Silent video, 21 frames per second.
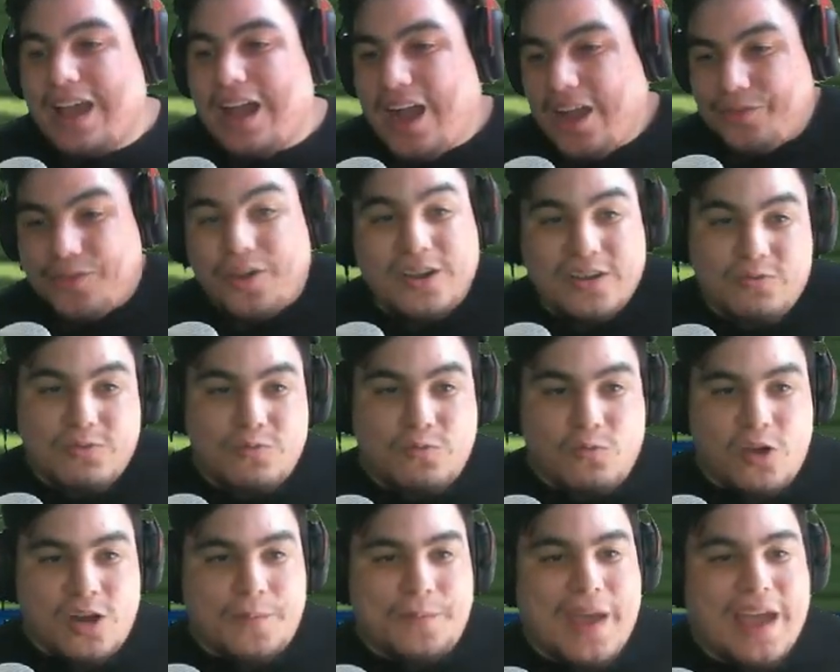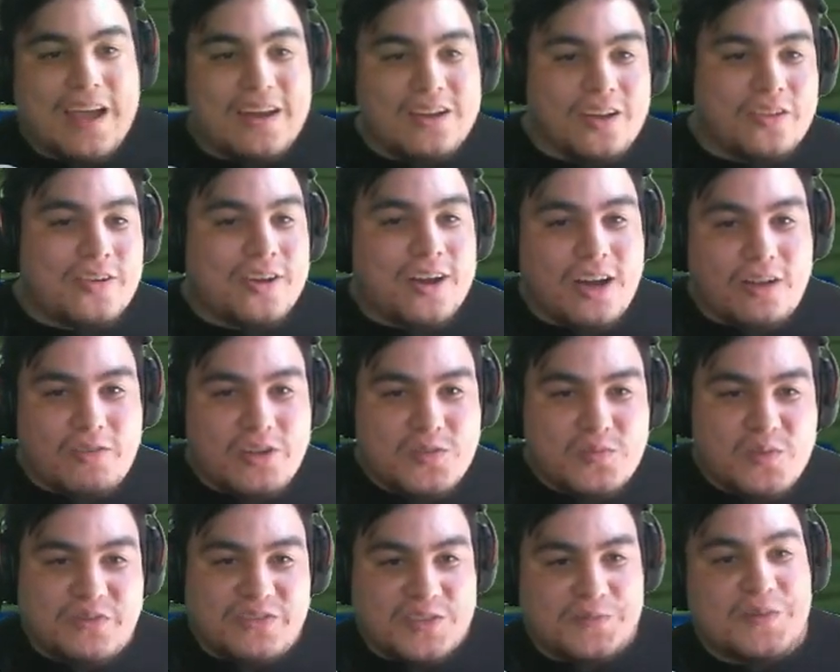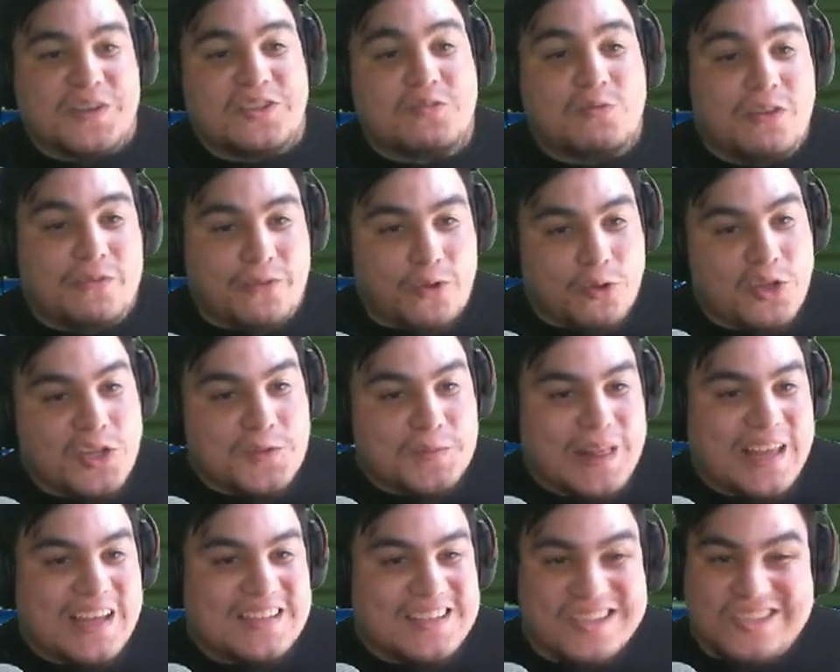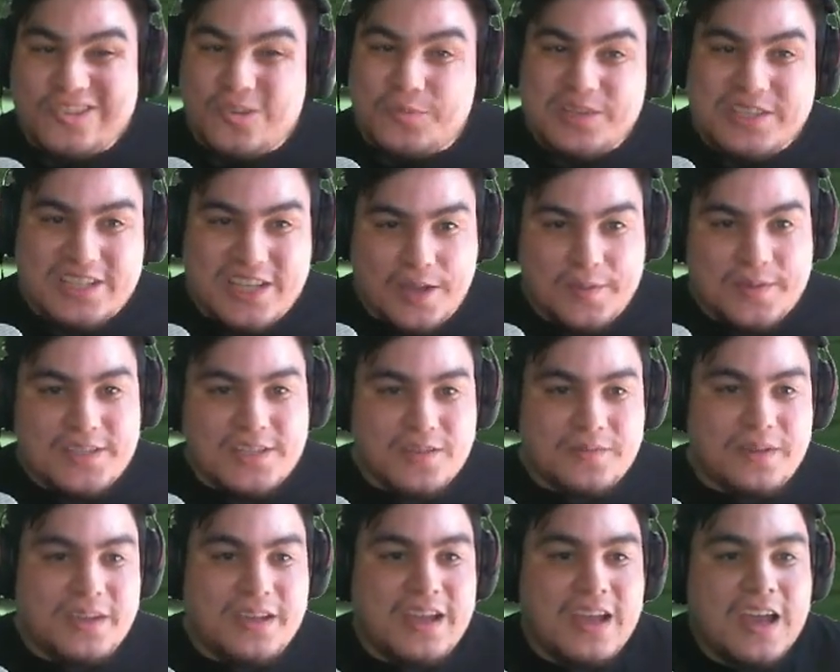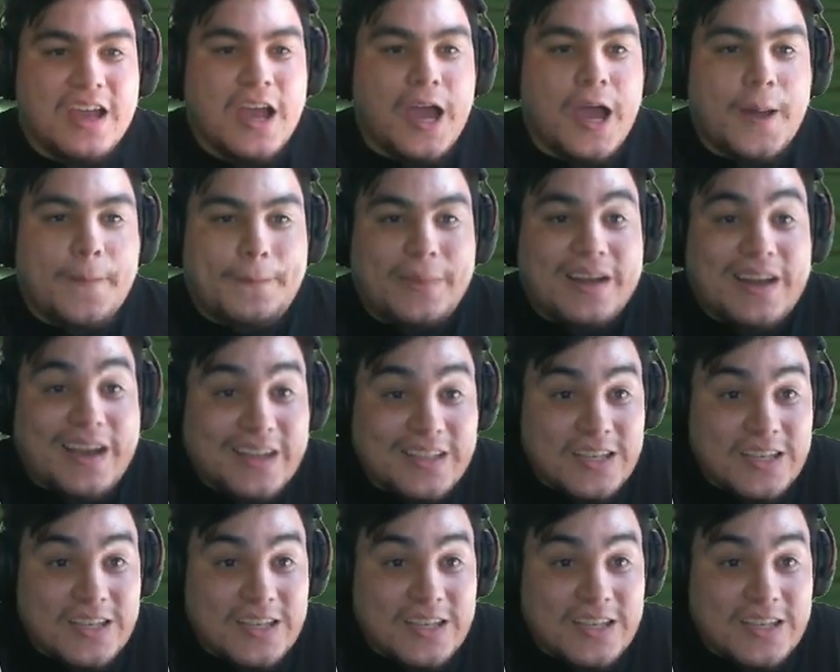I thought he would want to pack another coverage move, especially when Focus Blast did so much damage to me, but I end